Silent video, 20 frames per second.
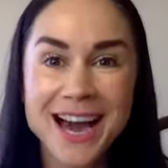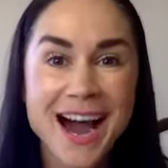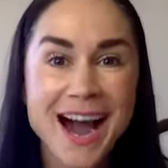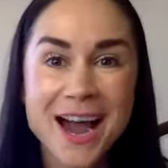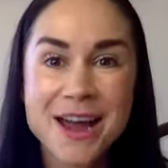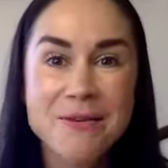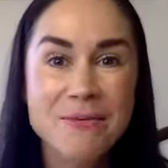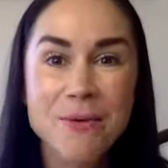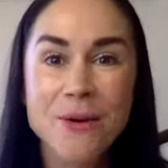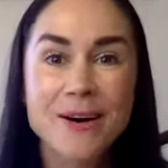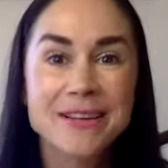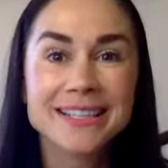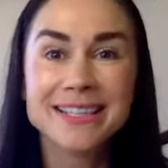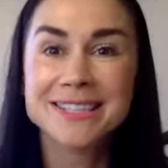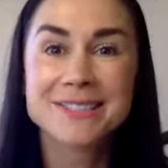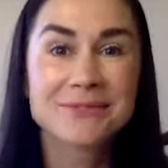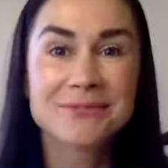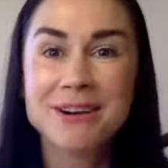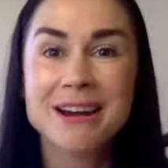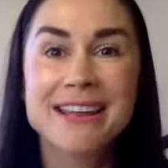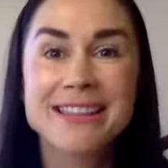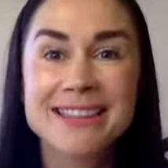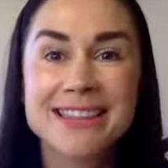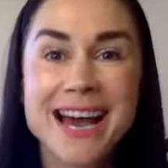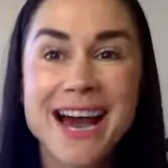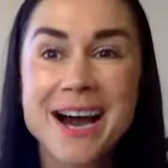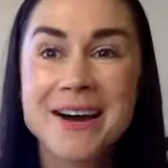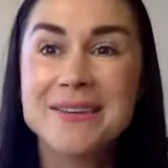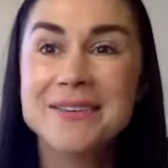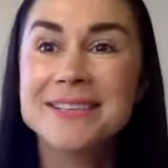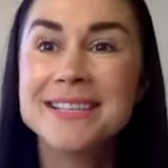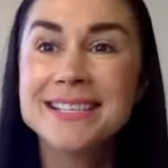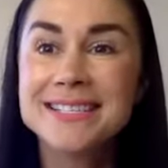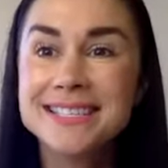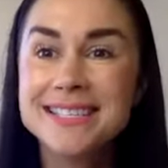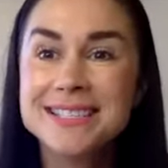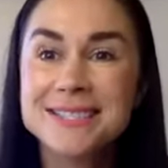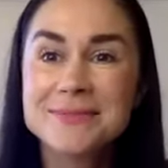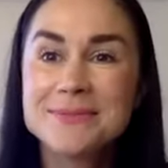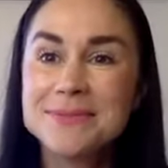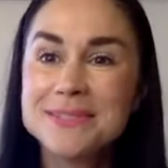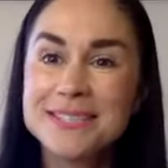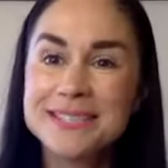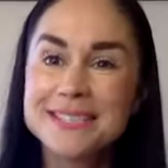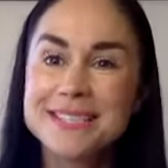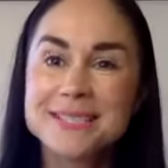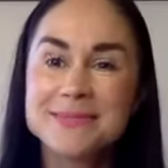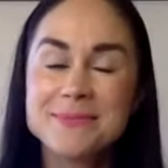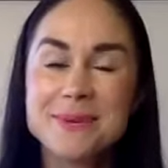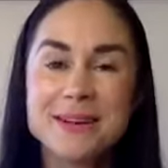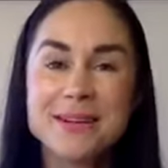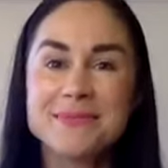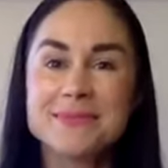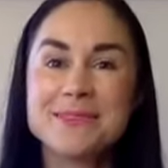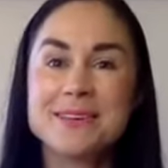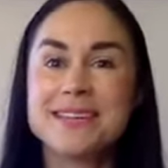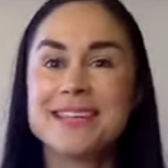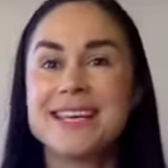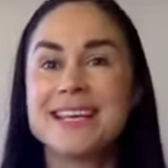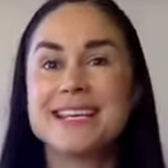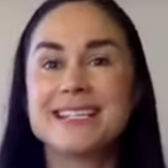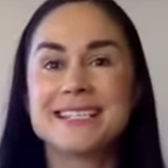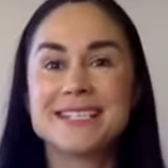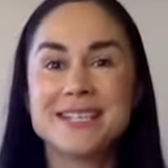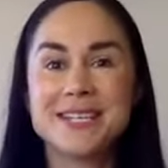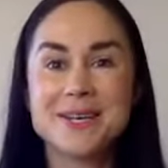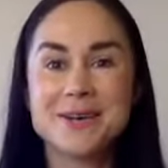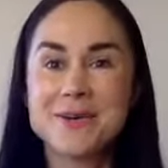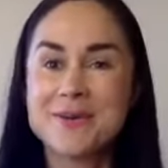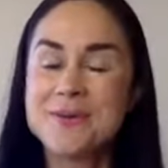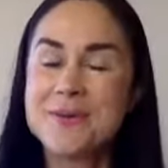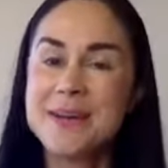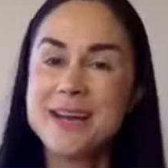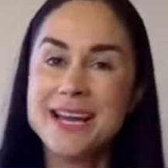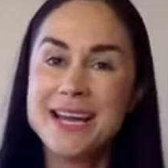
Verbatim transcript: i want it right now and this is this is one of the things you know